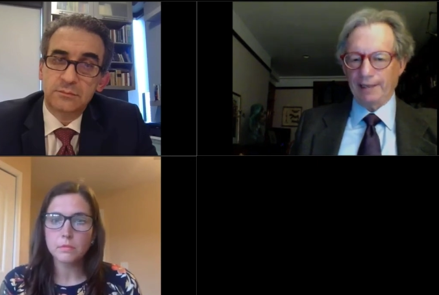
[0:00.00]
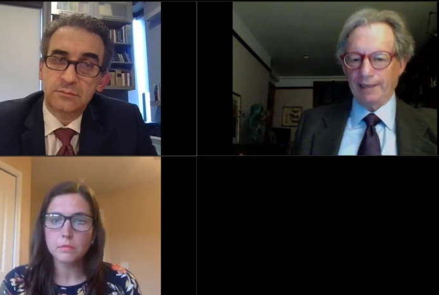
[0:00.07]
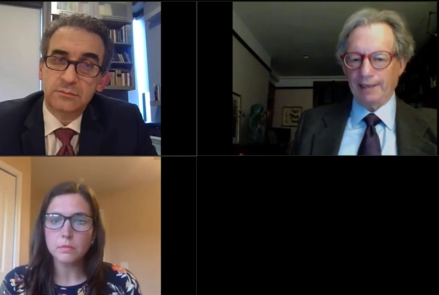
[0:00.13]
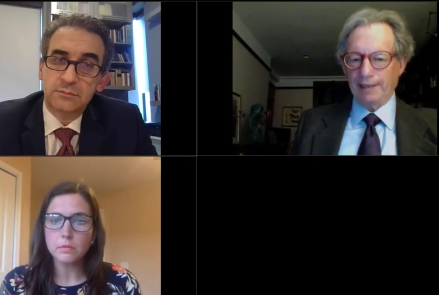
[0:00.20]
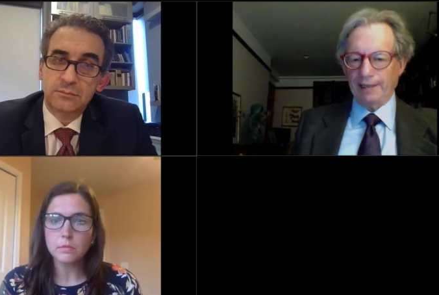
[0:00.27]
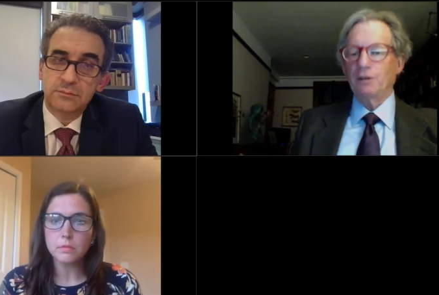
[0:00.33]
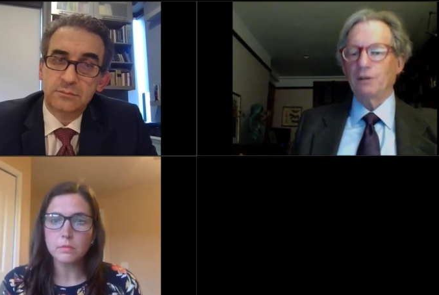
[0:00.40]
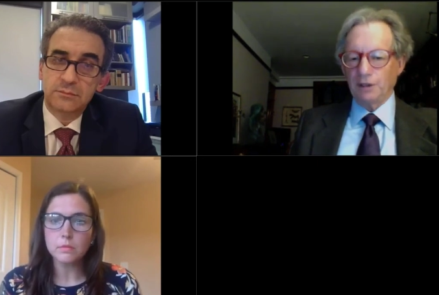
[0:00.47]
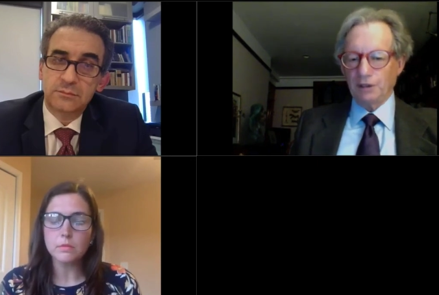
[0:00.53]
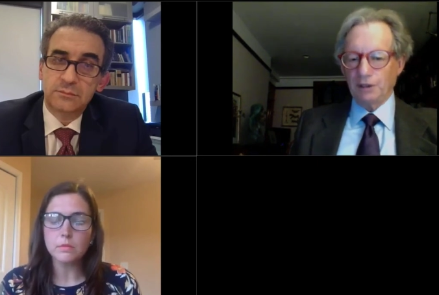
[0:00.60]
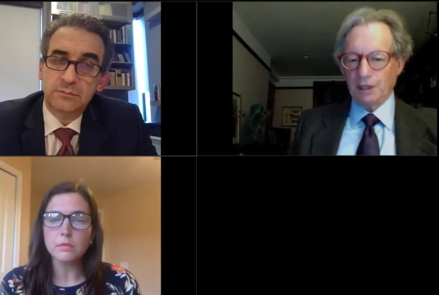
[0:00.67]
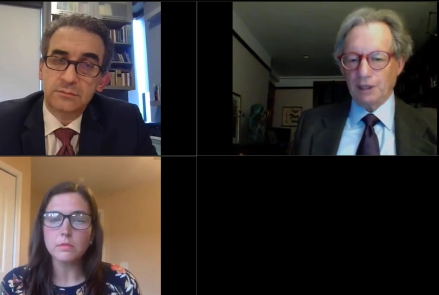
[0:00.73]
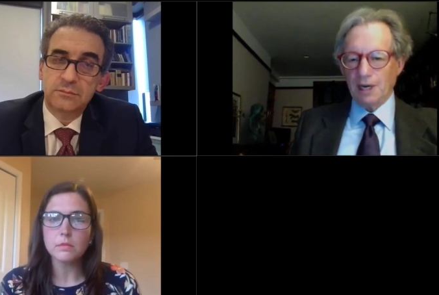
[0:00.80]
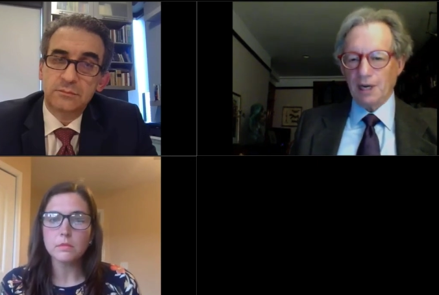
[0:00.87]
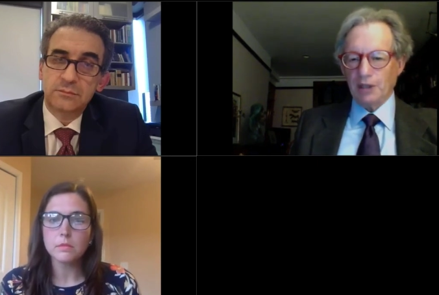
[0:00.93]
Speaker 1: The university
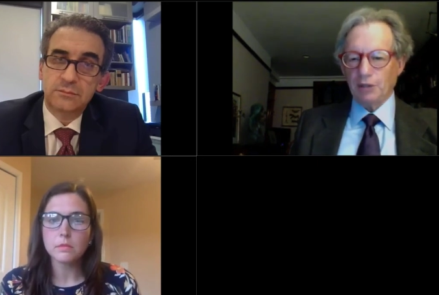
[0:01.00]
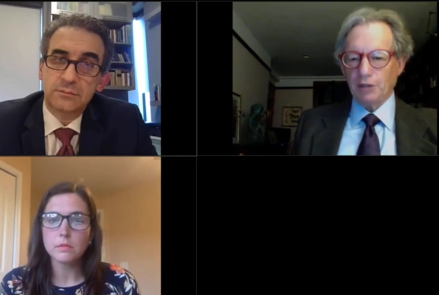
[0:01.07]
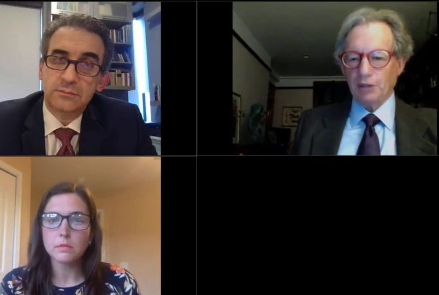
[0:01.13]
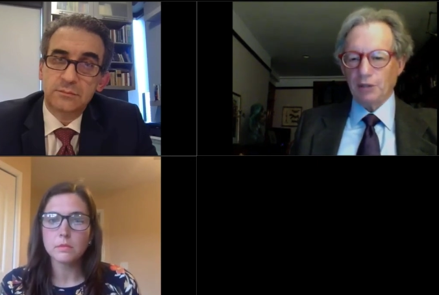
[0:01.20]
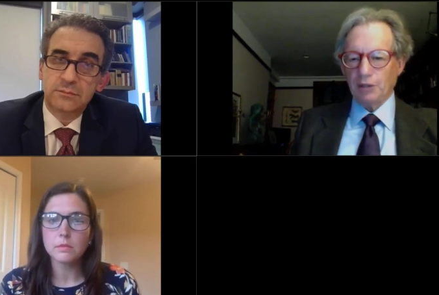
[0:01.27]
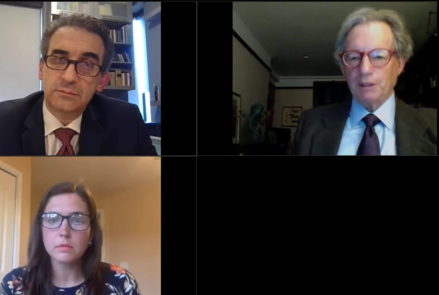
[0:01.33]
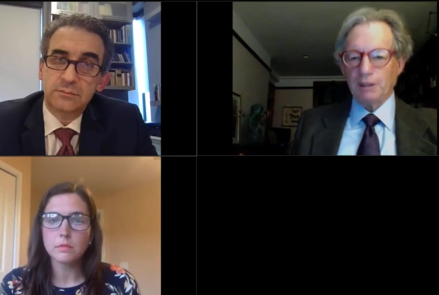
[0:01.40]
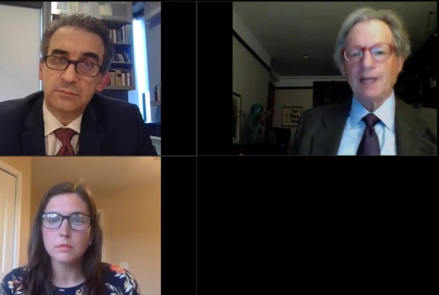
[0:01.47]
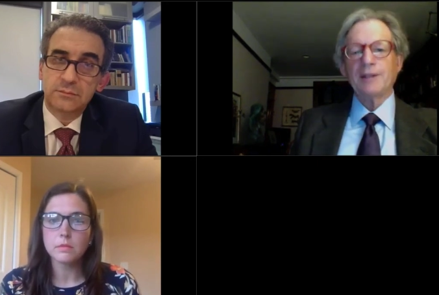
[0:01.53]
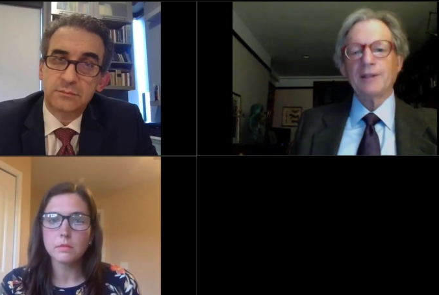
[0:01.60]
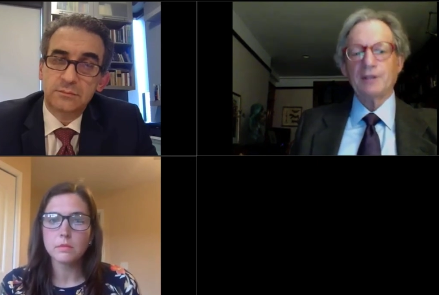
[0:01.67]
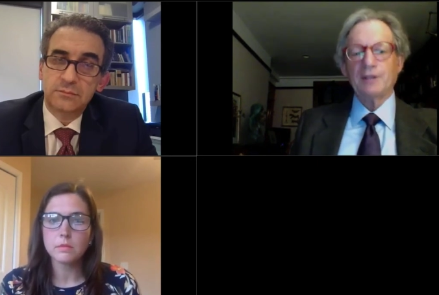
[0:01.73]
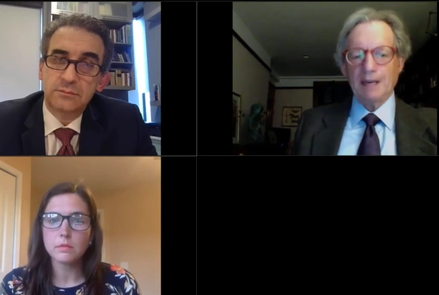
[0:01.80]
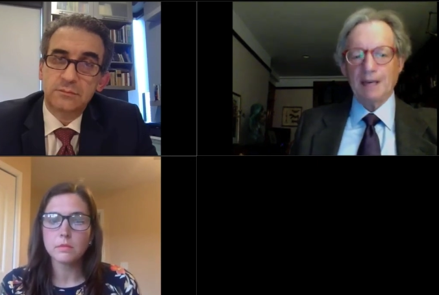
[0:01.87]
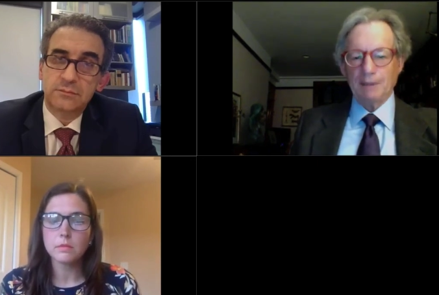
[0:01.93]
hospital had the
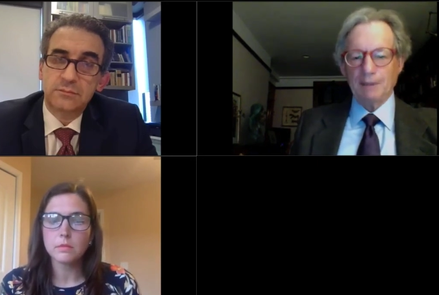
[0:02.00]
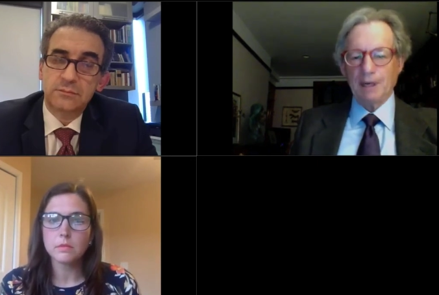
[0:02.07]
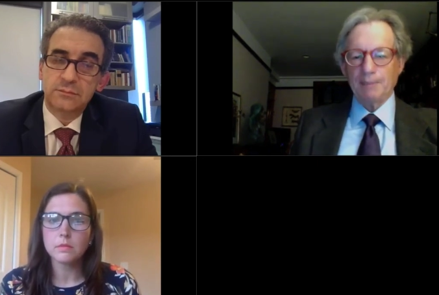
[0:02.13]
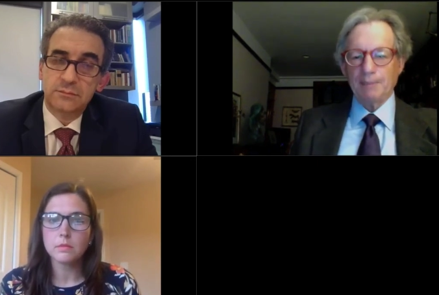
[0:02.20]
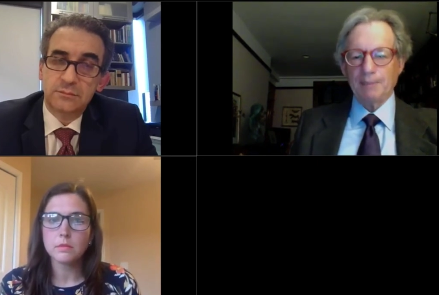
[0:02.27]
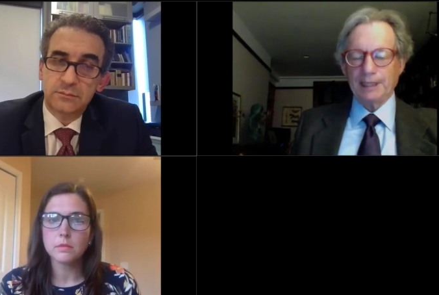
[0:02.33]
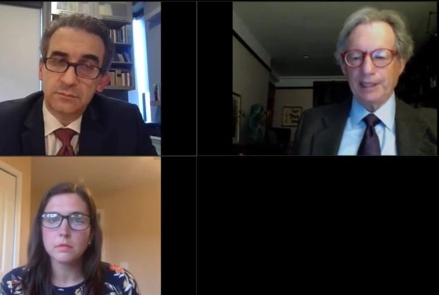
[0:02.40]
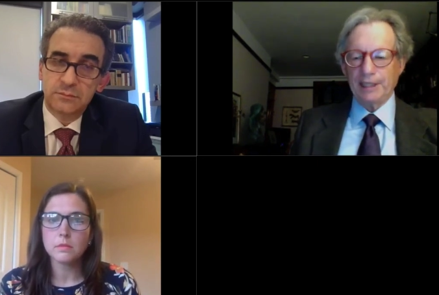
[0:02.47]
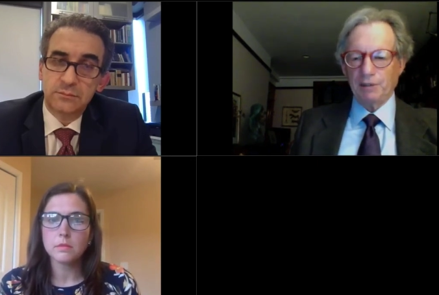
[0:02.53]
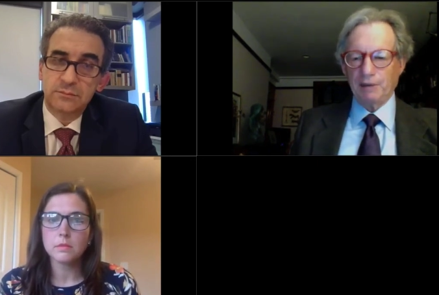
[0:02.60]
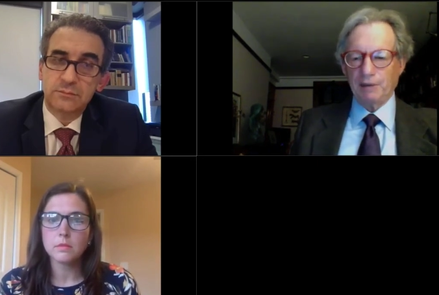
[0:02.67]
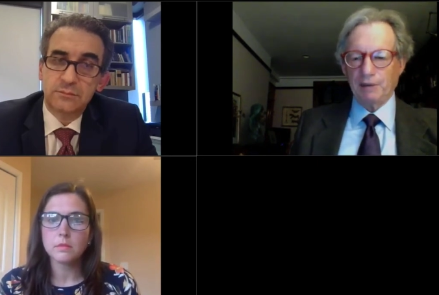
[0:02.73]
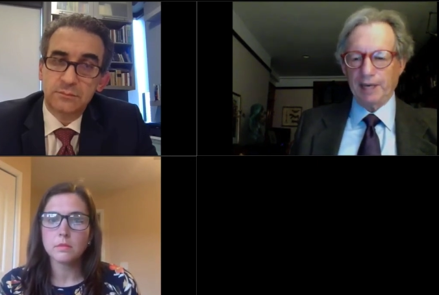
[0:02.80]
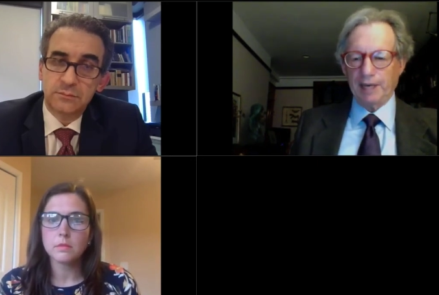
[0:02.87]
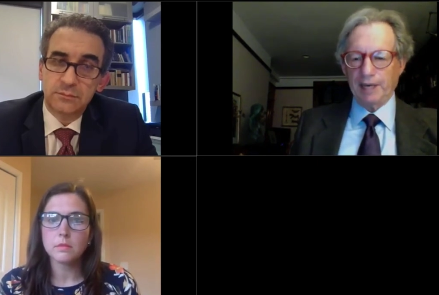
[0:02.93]
same complication rate.